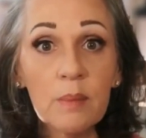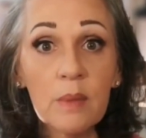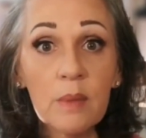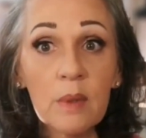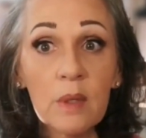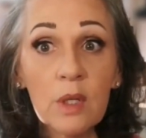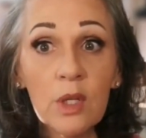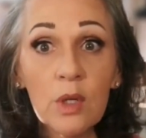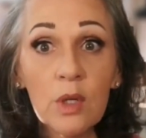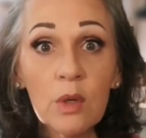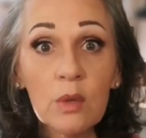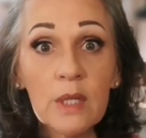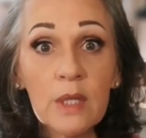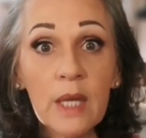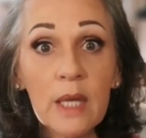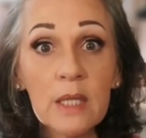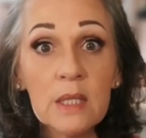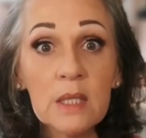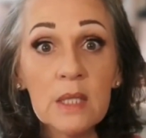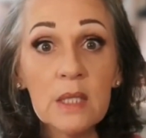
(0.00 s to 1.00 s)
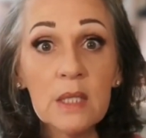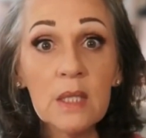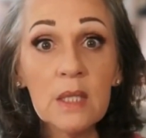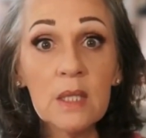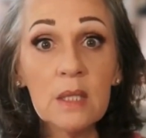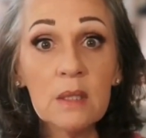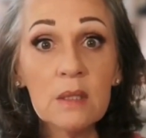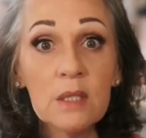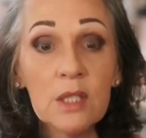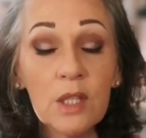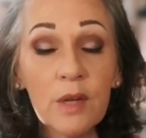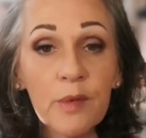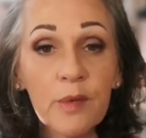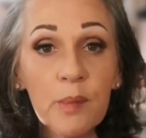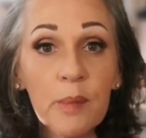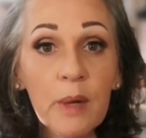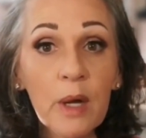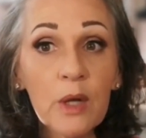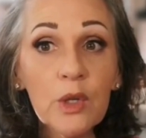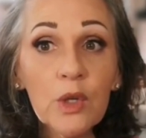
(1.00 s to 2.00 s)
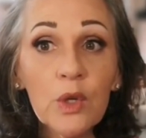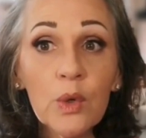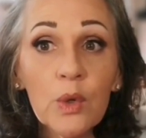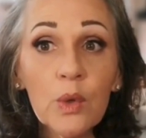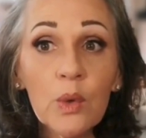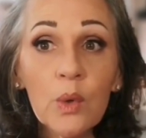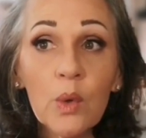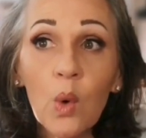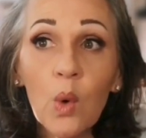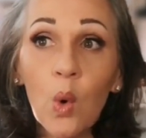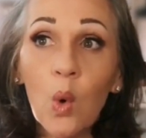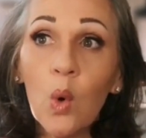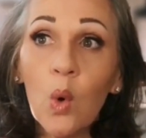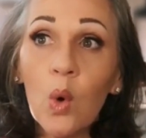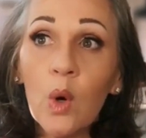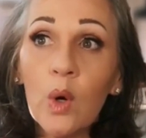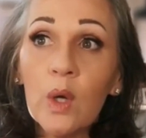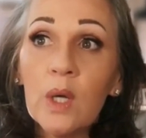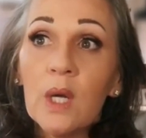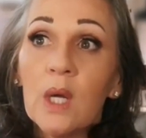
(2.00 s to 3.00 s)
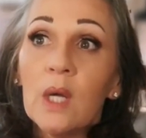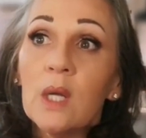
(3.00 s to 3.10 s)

you know, nasty stuff about you or